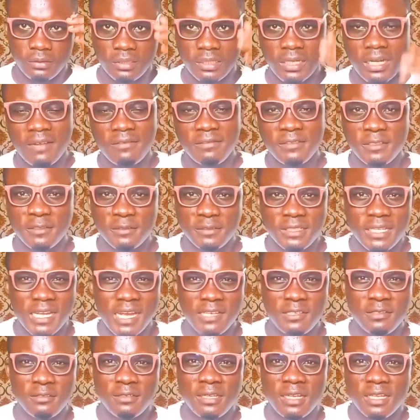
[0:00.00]
craft your
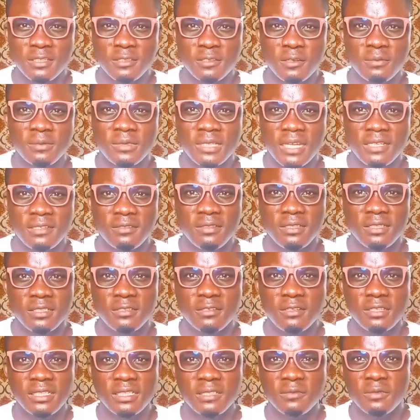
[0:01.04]
title and subtitle in
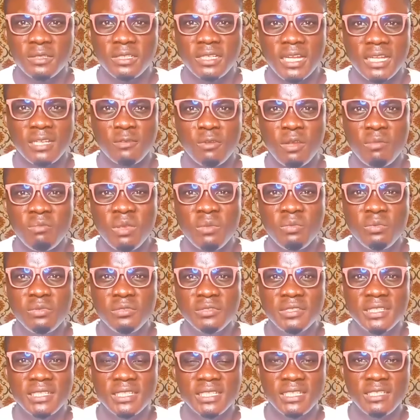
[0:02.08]
such a way that when people
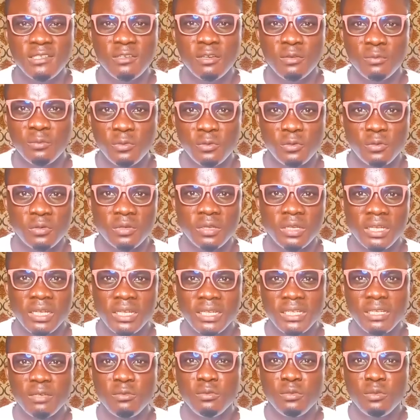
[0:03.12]
see your book,
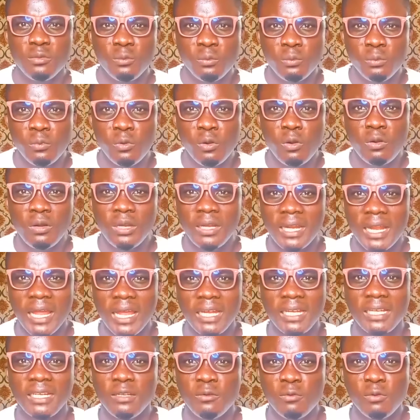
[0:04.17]
they would more
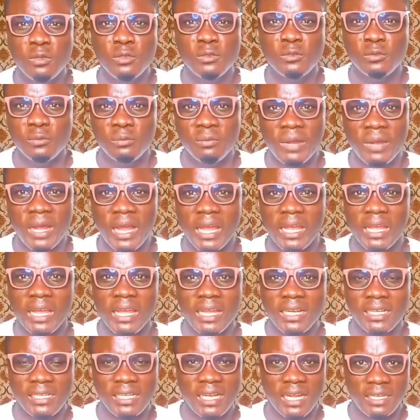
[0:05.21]
likely want to buy
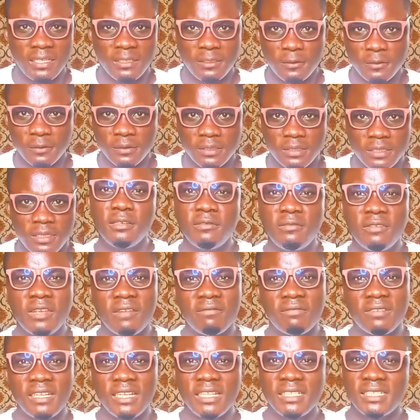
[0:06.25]
than not. So if you
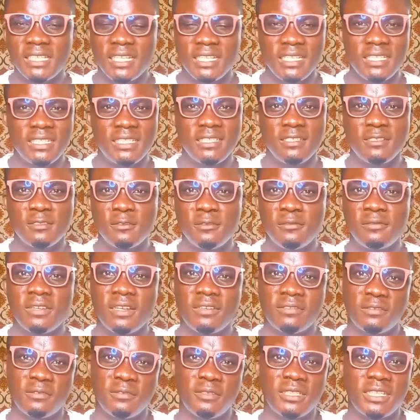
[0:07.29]
have learned anything so far
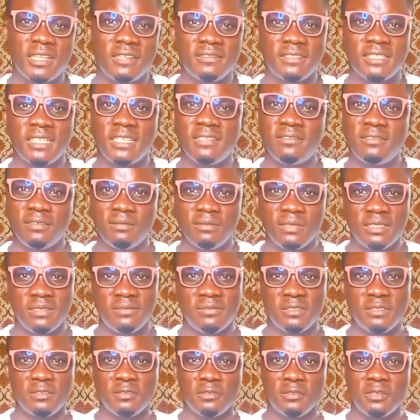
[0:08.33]
from what I've said from this
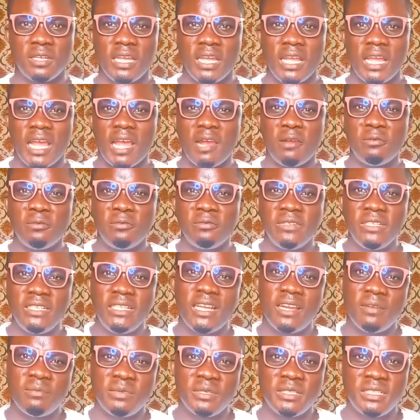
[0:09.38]
video, I would really
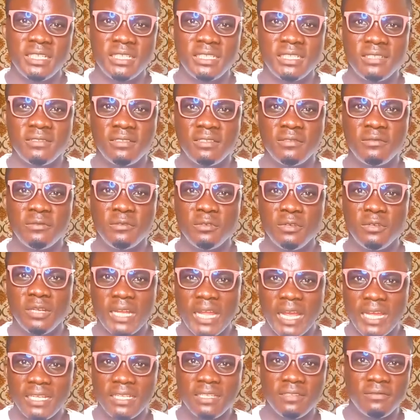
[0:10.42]
appreciate it if you
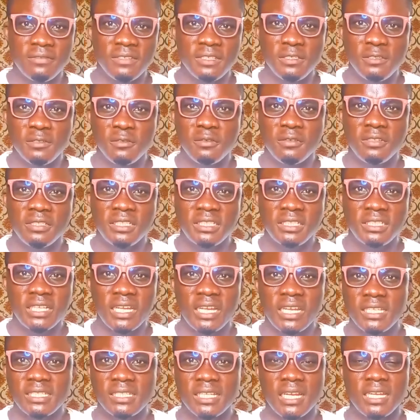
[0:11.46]
like the video,
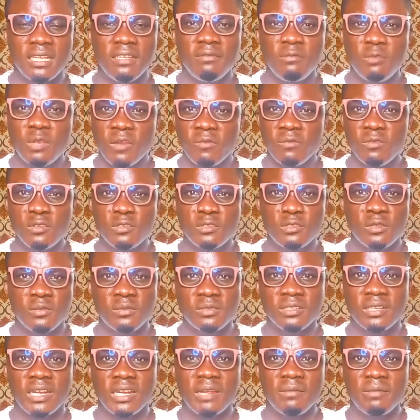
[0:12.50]
share it, and if you have not
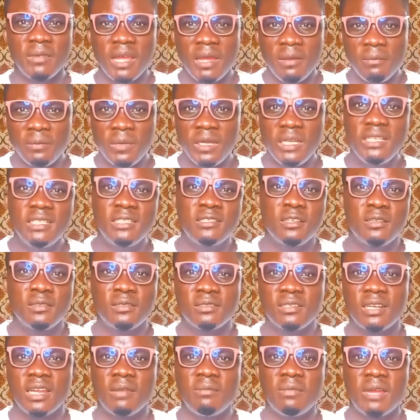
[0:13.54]
subscribed, please
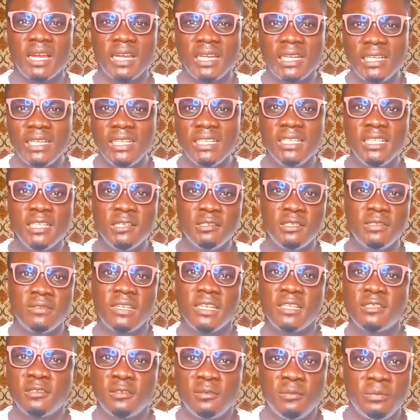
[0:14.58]
subscribe and click the
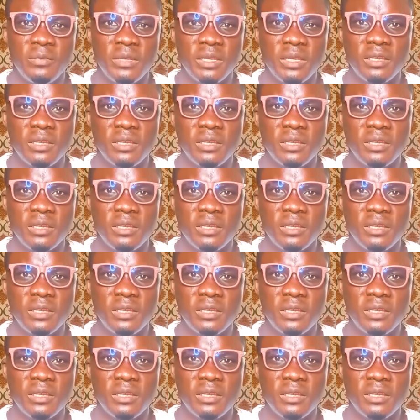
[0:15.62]
notification